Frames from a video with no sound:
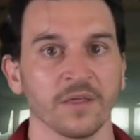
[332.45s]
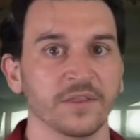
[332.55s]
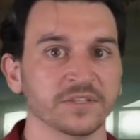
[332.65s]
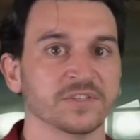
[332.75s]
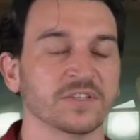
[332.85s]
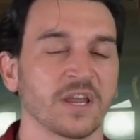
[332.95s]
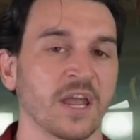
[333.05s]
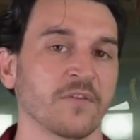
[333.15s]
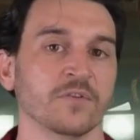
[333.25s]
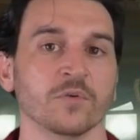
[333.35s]
This is an
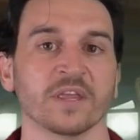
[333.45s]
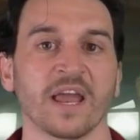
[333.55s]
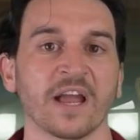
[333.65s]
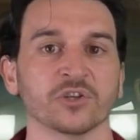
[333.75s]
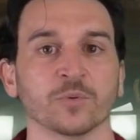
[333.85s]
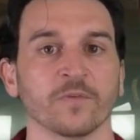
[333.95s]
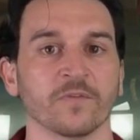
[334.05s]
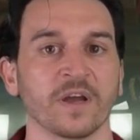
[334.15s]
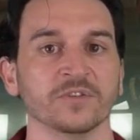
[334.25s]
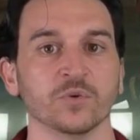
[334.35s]
avenue that actually
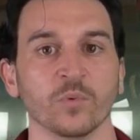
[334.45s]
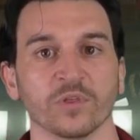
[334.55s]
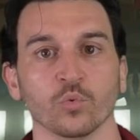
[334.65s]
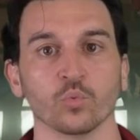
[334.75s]
provides you with